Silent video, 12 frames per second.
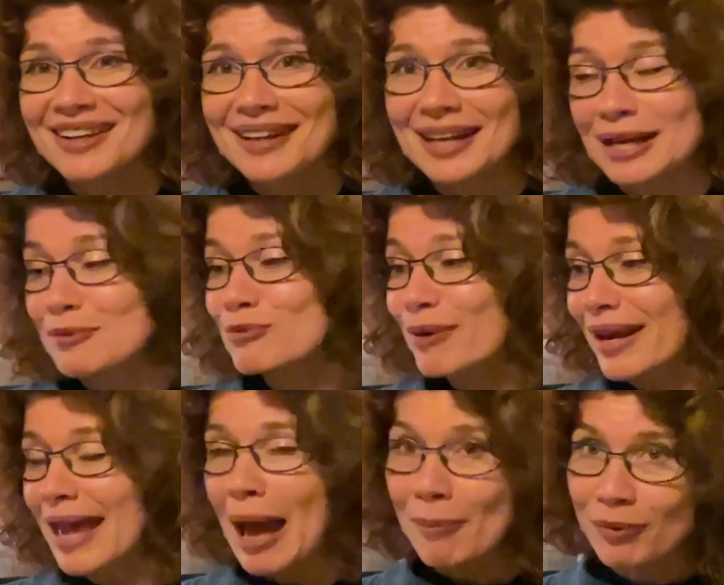And I was really
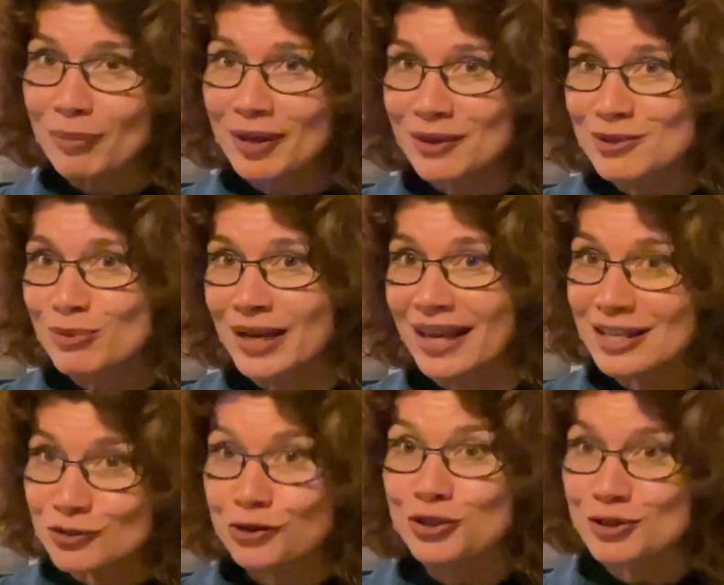happy because when I
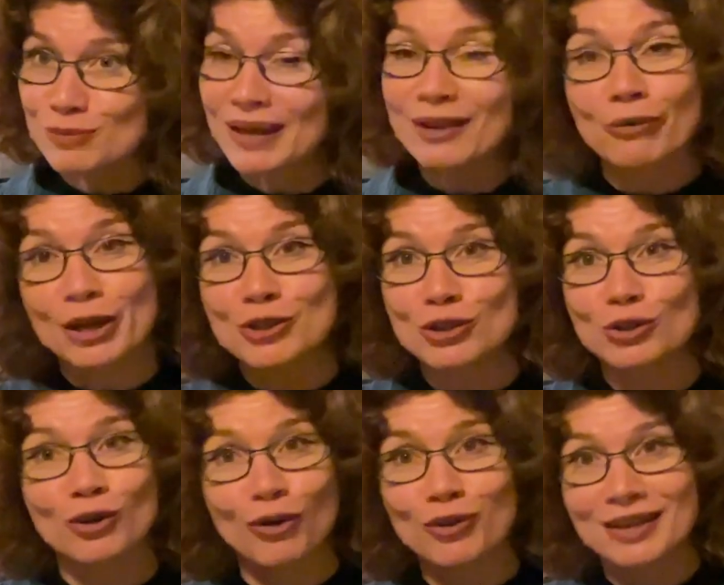introduced my creature
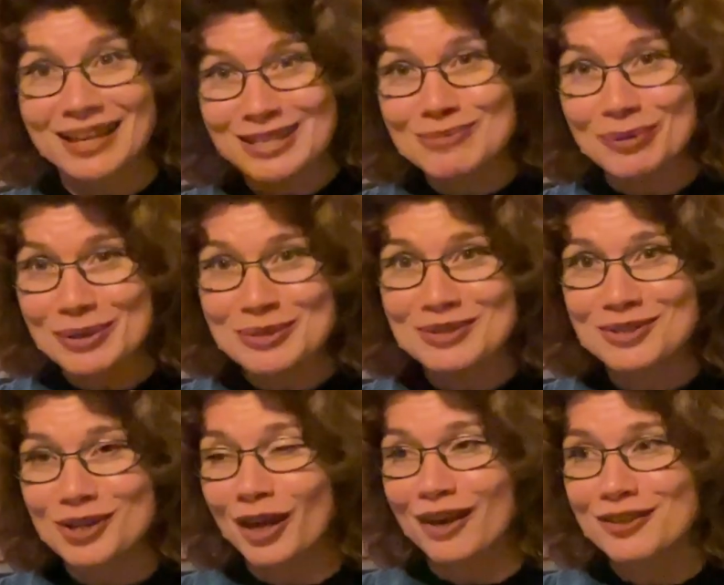to Lotte Jaspers,
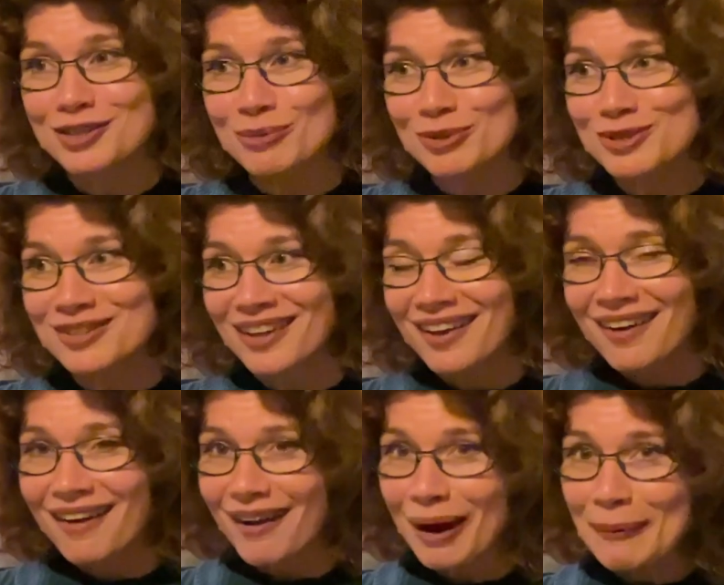she was
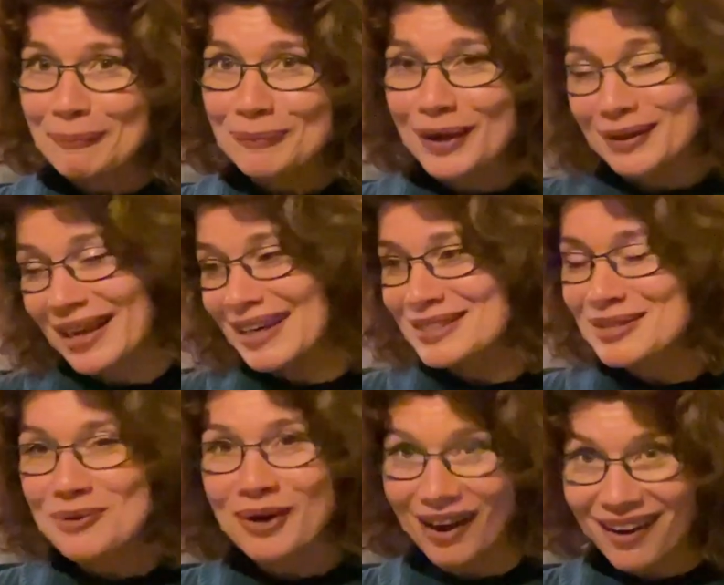
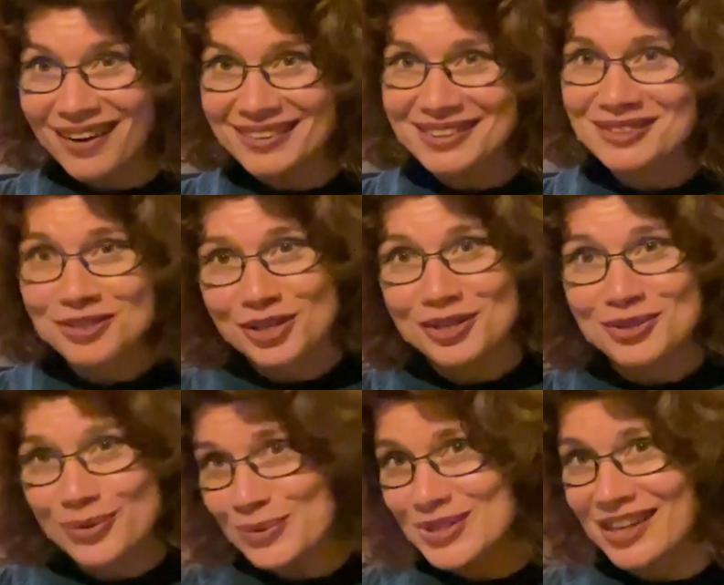so kind that she is
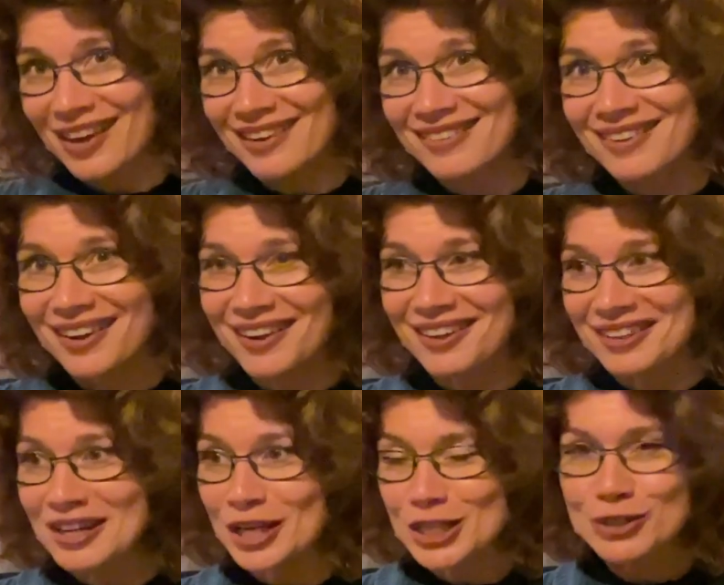using it in
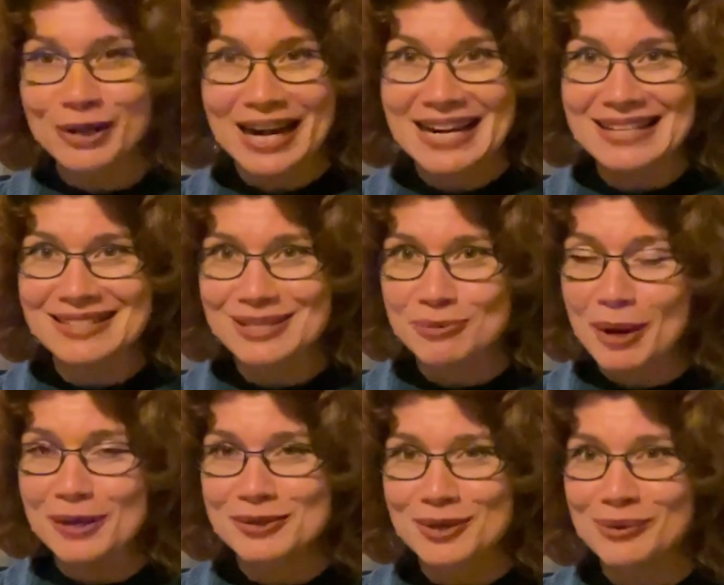her trainings as
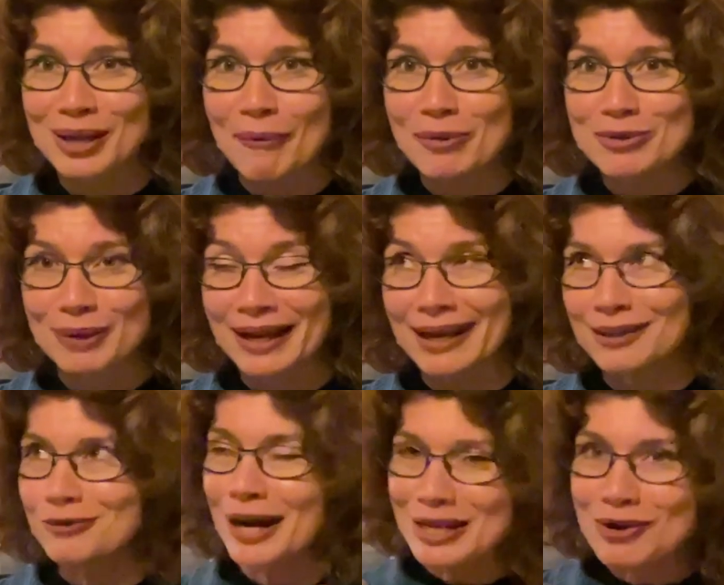well. So that was really a
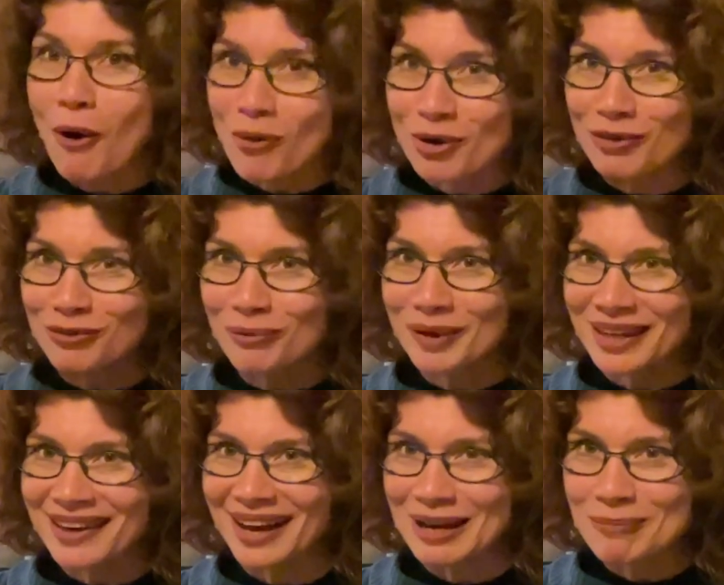great honor for me
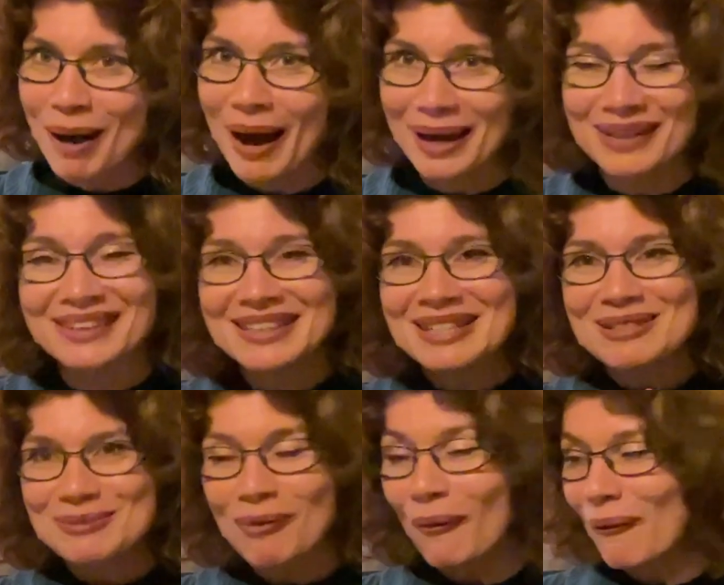and my
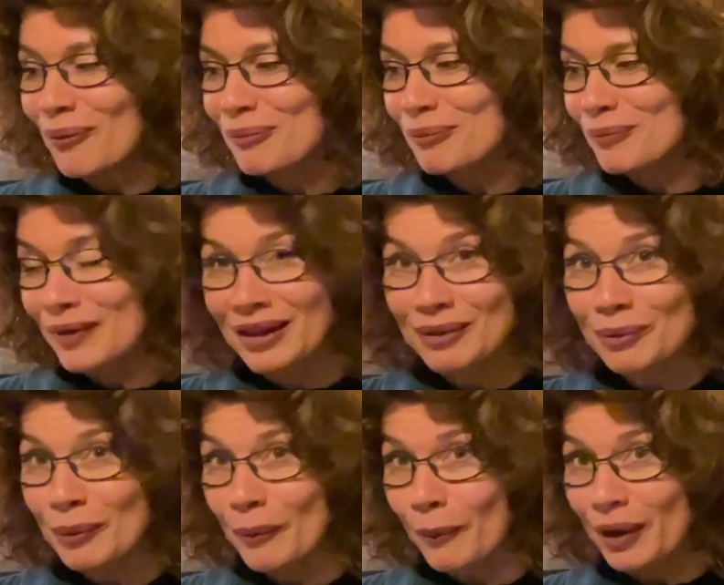small, well,
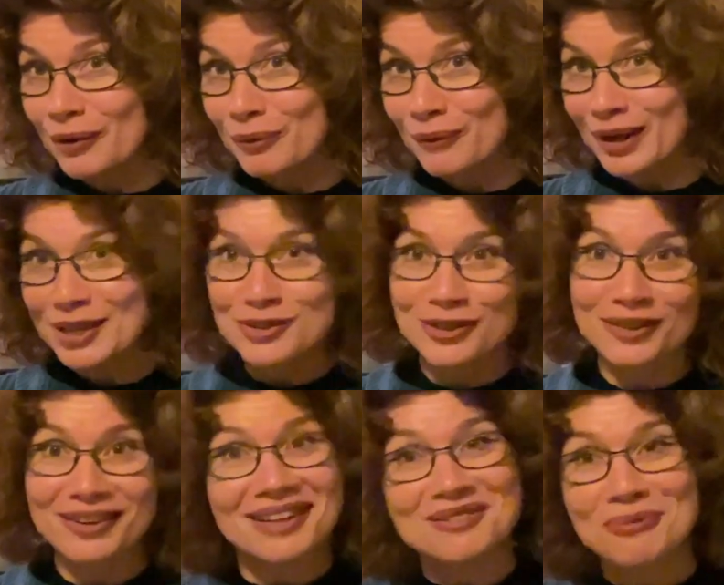weird creature
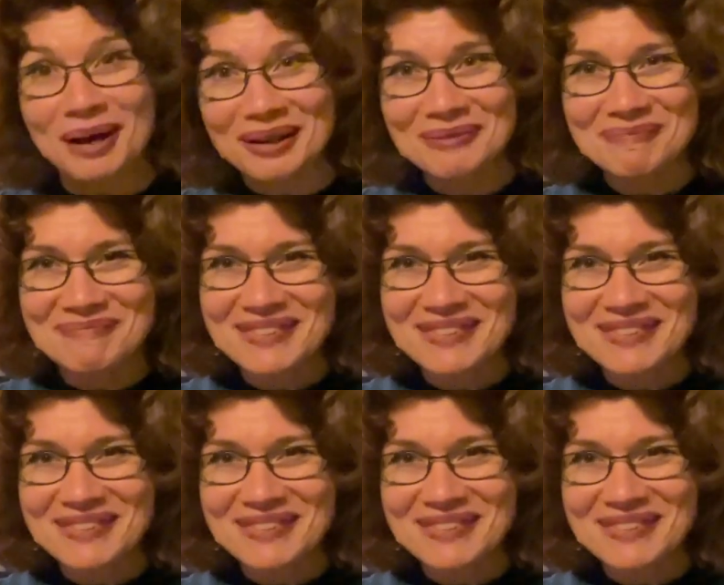as well.